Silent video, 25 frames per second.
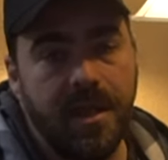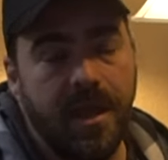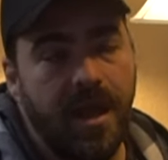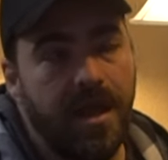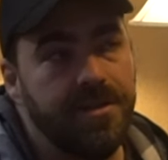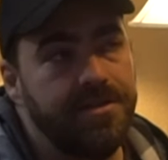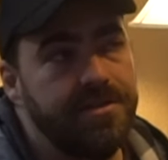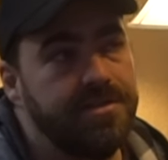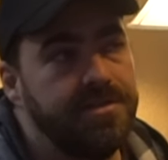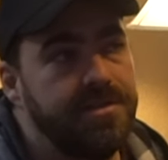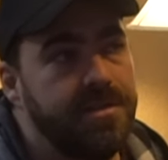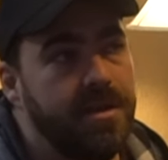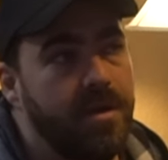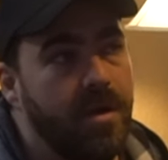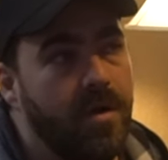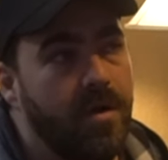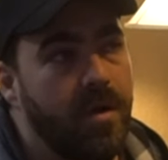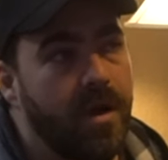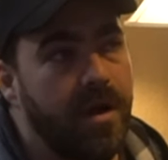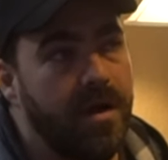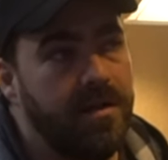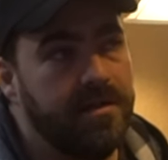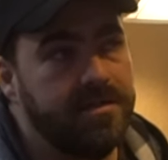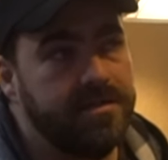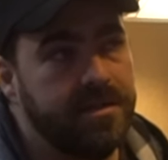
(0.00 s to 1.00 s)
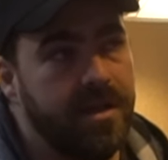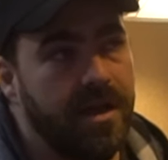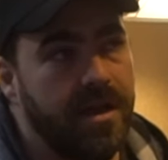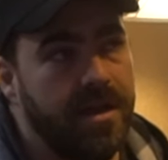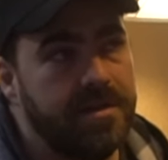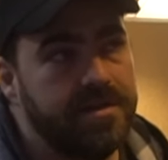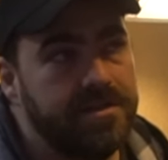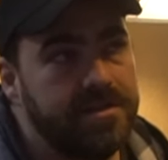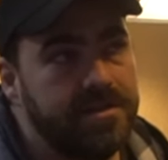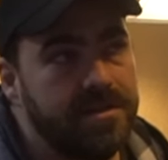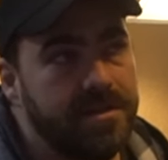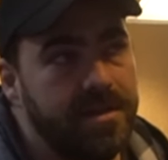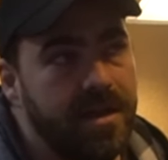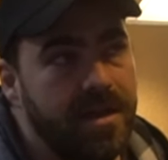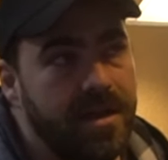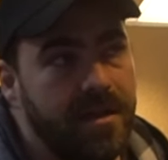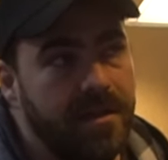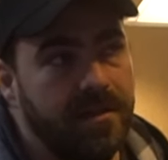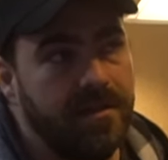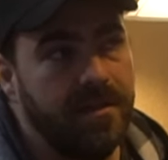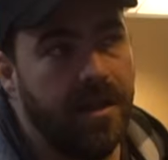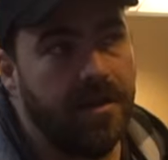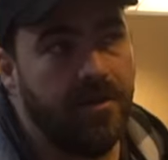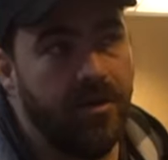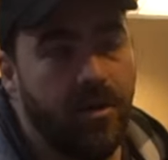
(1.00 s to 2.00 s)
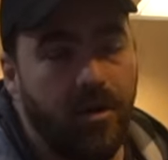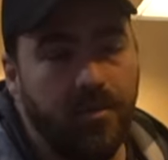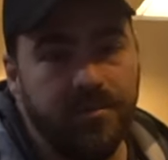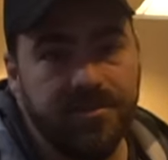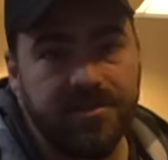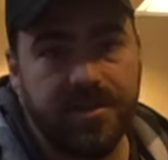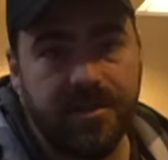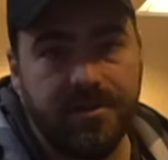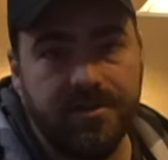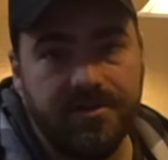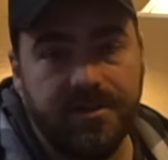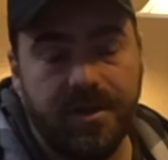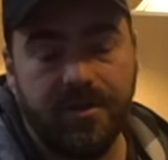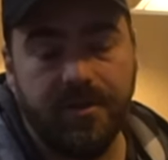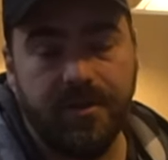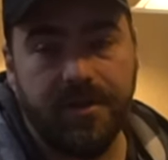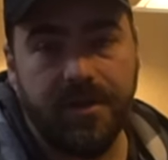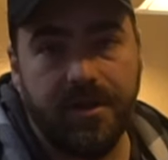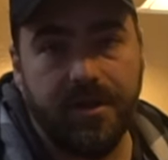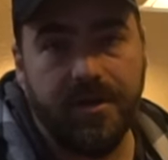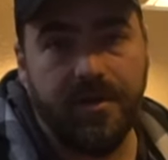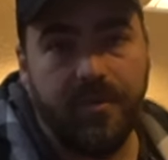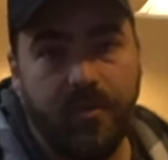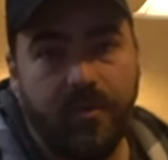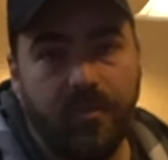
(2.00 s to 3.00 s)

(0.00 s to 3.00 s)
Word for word: I just know as us, a lot of homesteaders out there